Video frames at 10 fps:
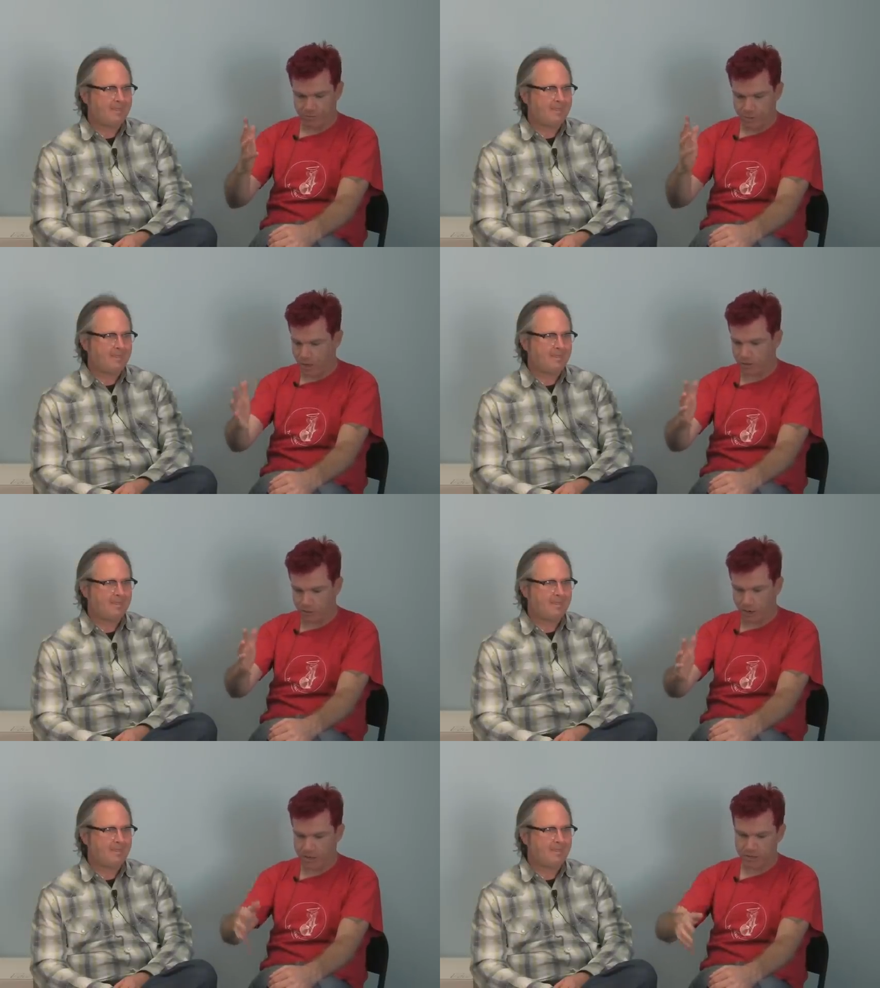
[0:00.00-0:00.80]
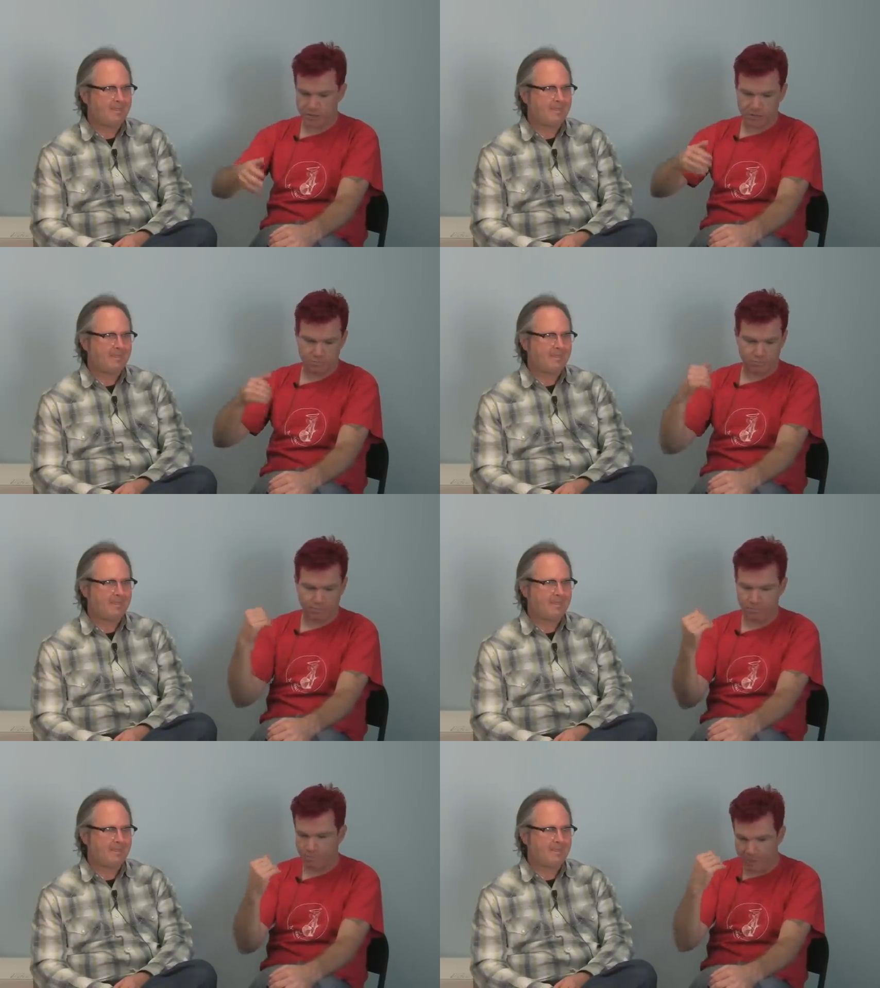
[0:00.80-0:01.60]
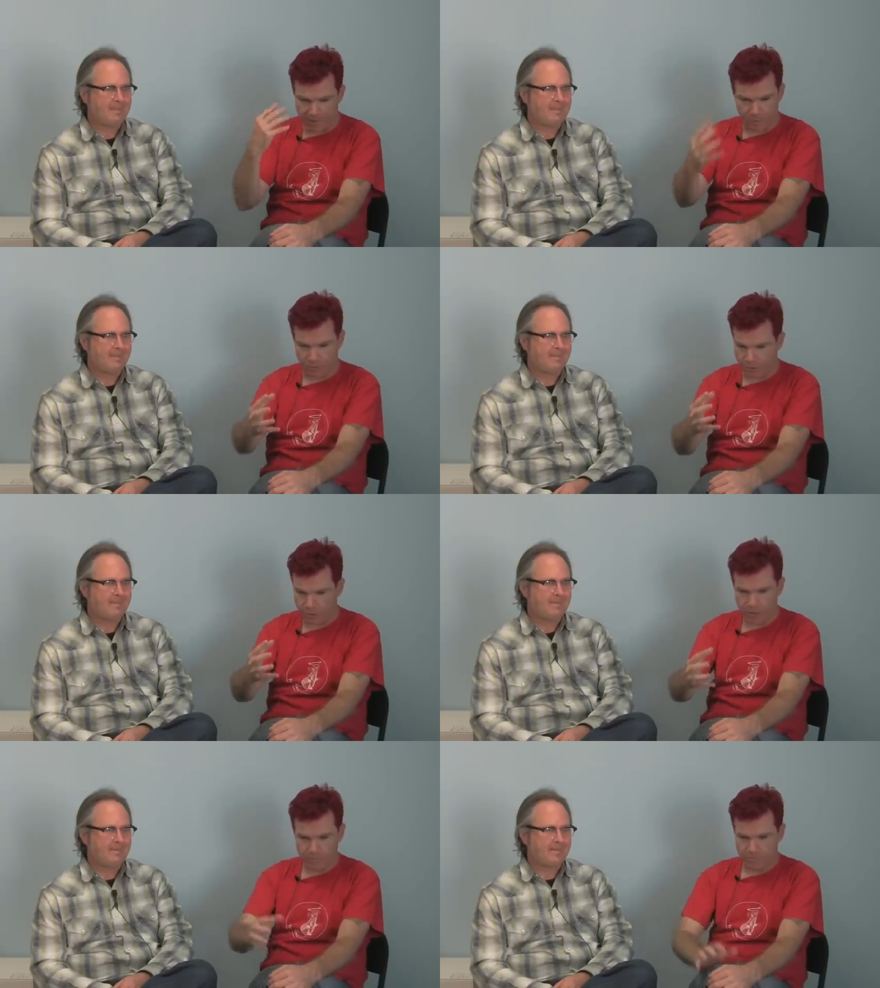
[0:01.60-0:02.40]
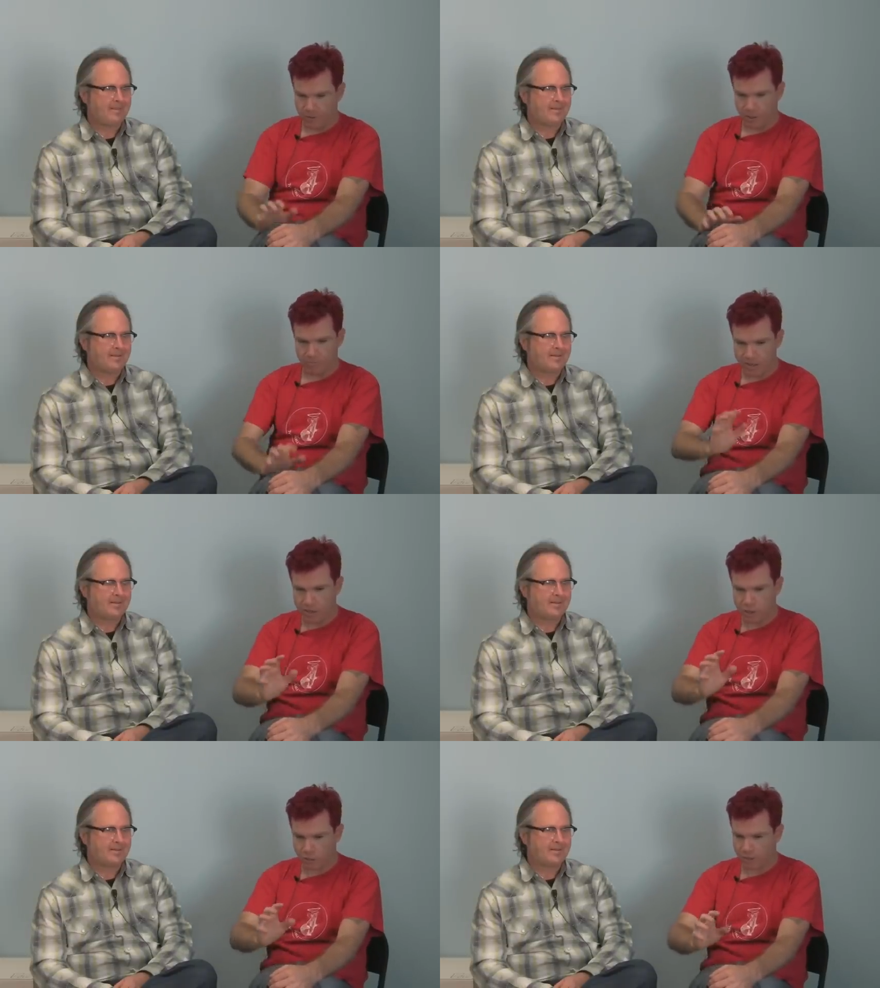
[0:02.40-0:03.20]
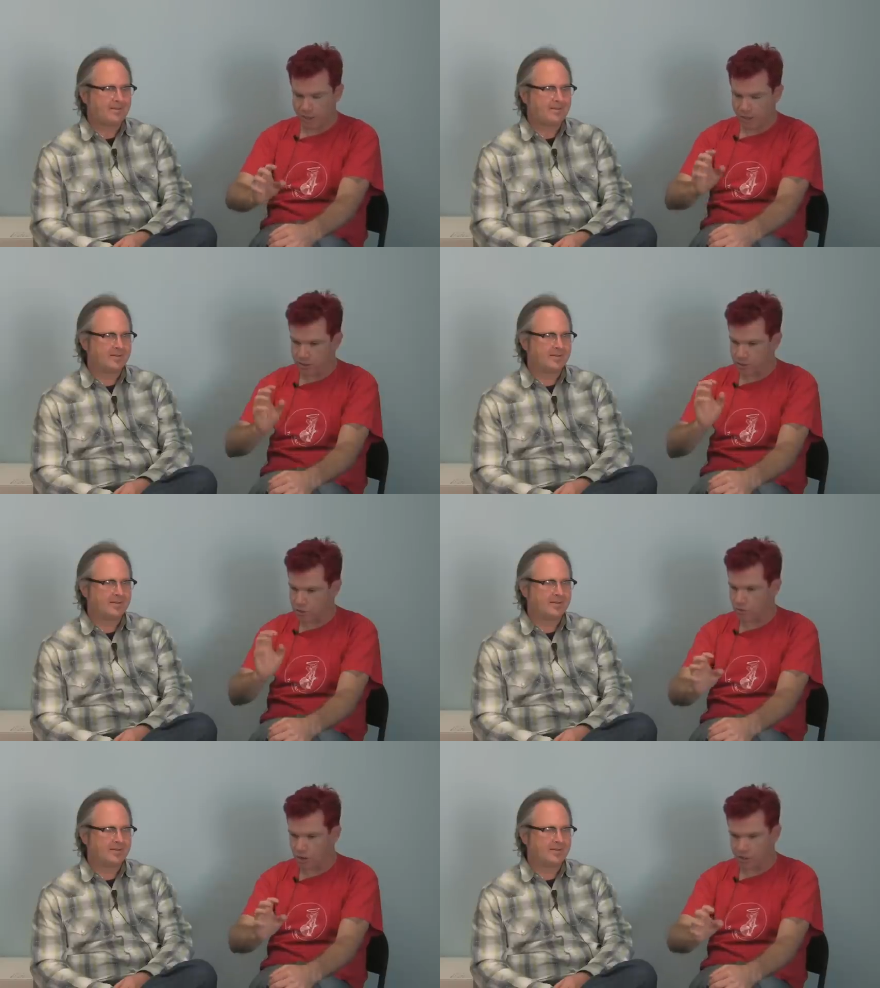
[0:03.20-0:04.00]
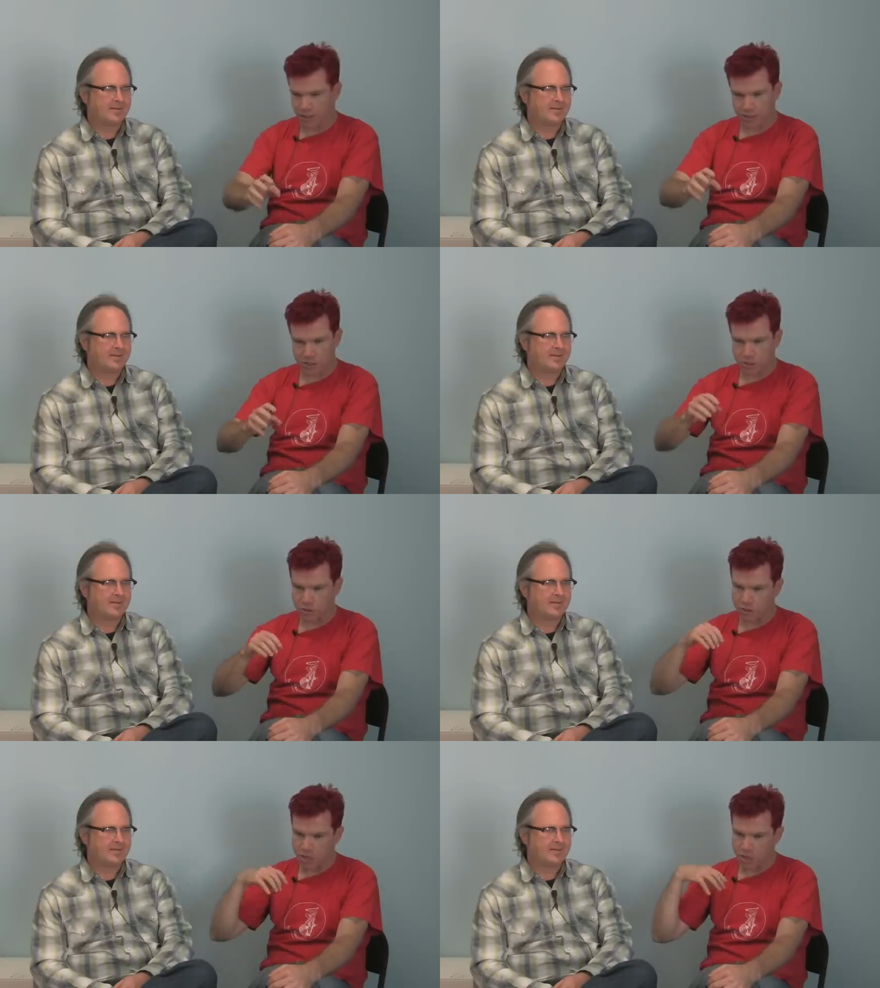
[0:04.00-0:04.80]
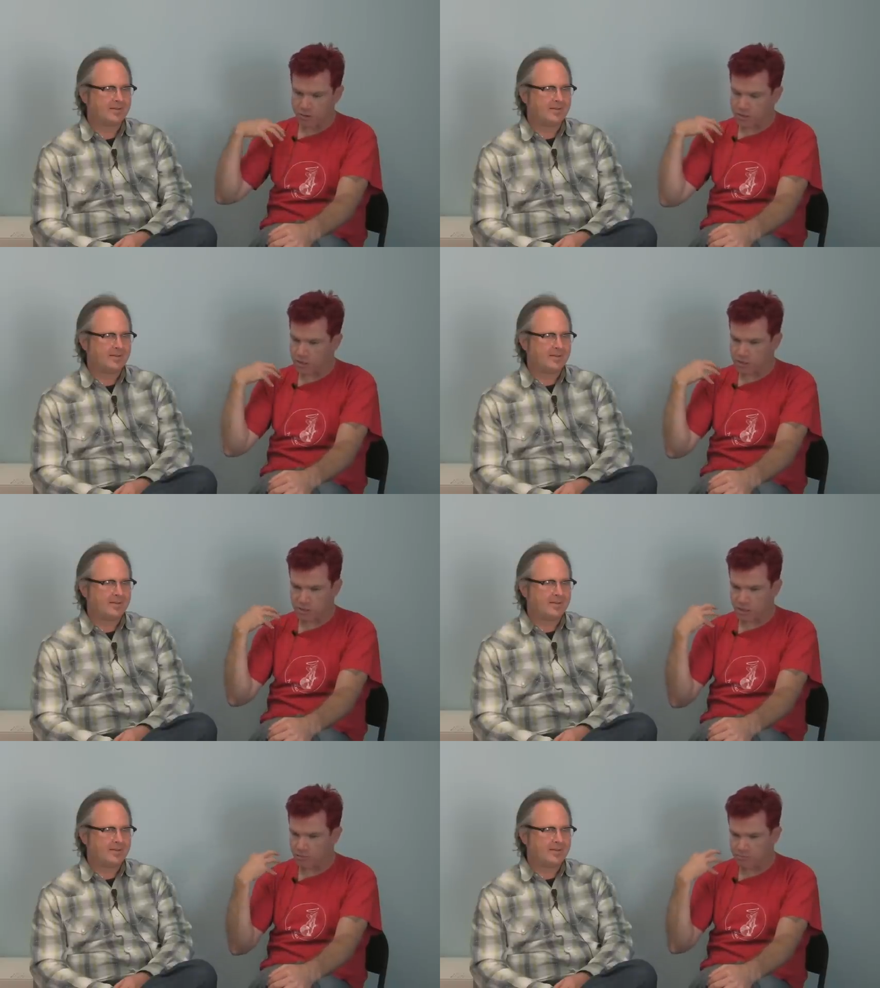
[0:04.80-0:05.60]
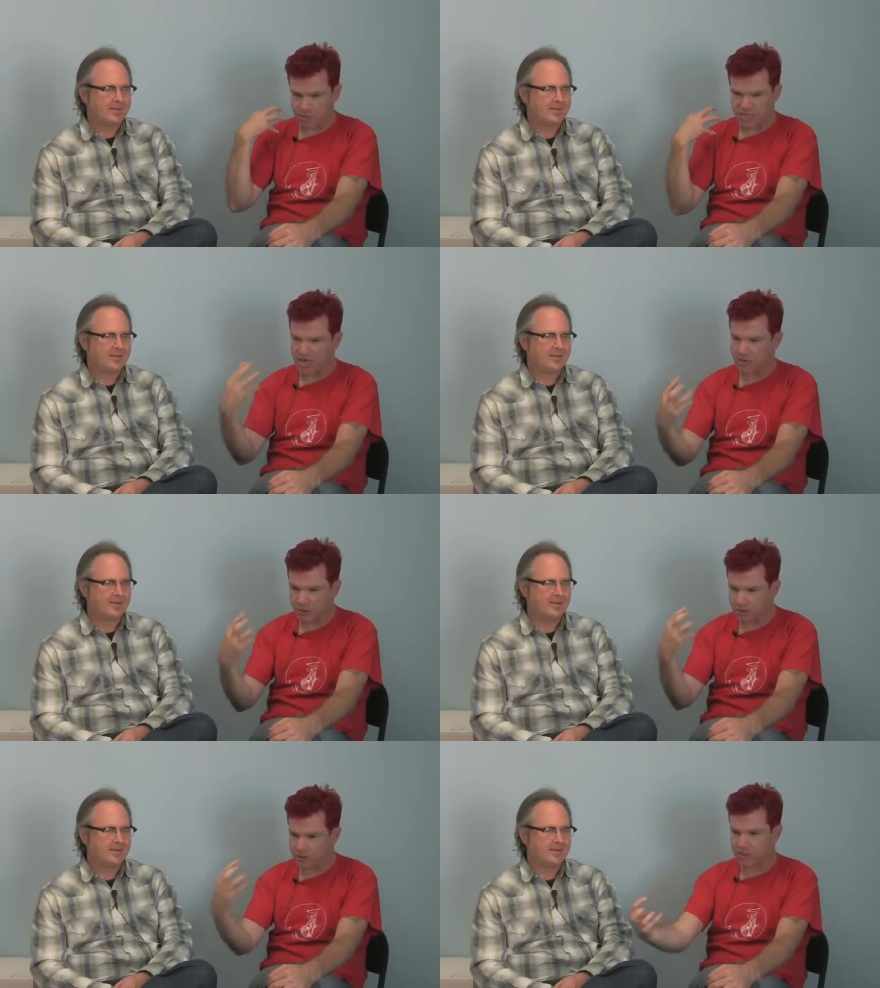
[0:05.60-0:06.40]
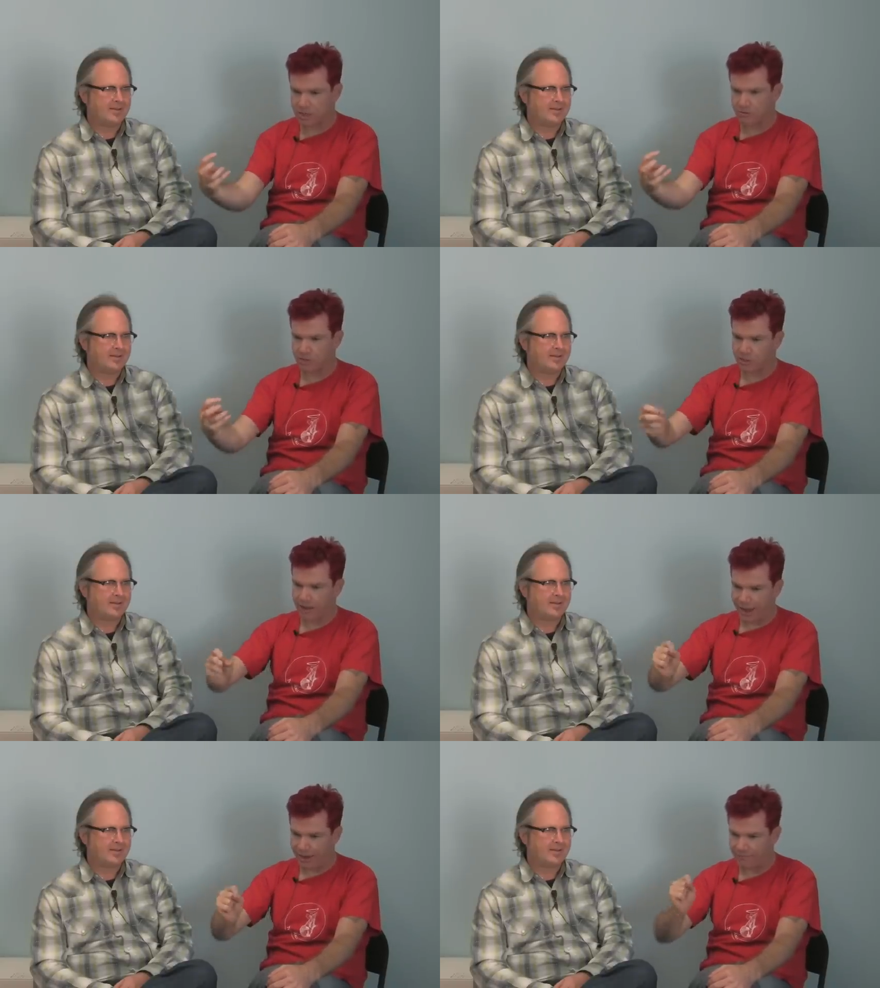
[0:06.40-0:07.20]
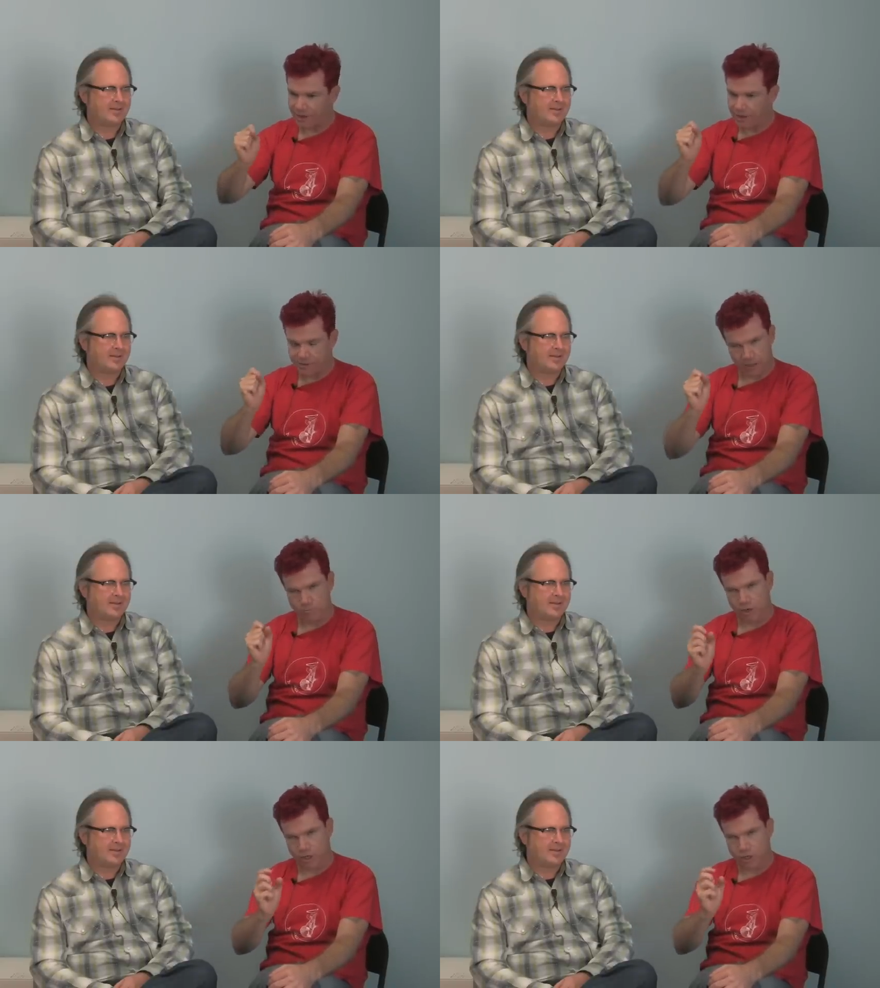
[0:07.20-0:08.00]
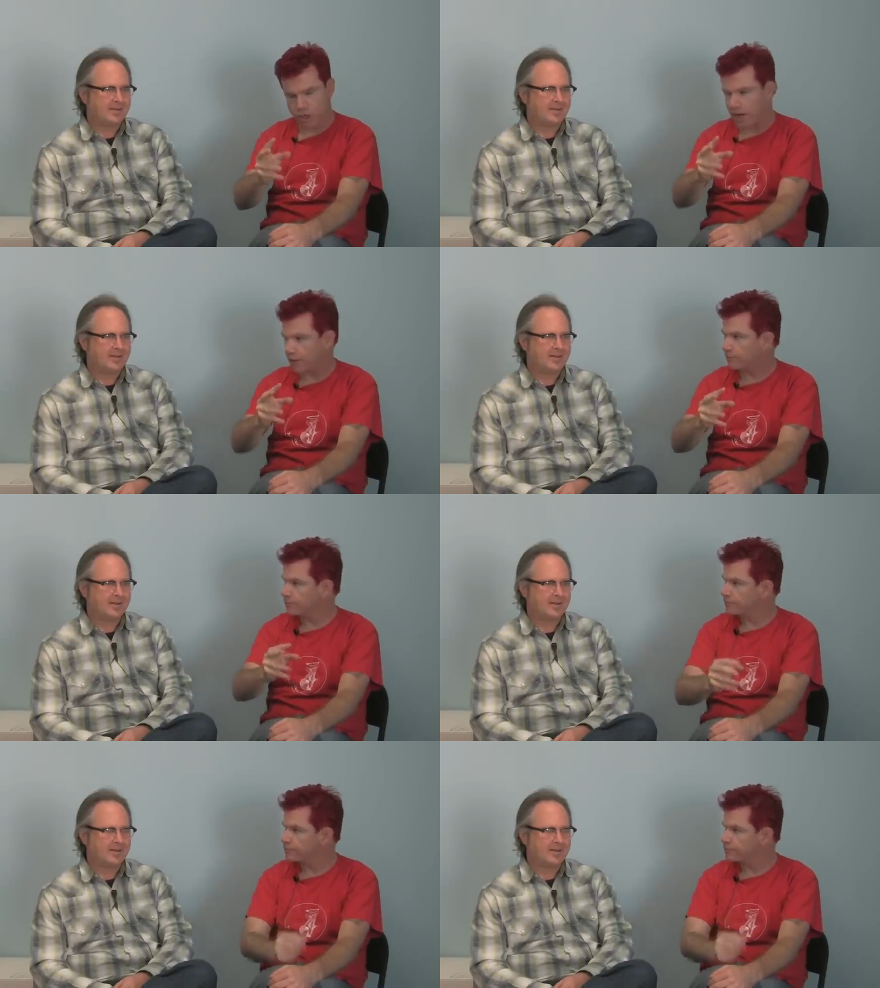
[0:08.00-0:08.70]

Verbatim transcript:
Speaker 1: younger artists, people with you know, mid-career, struggling in the studio? Is there some material secret you have that you want to share?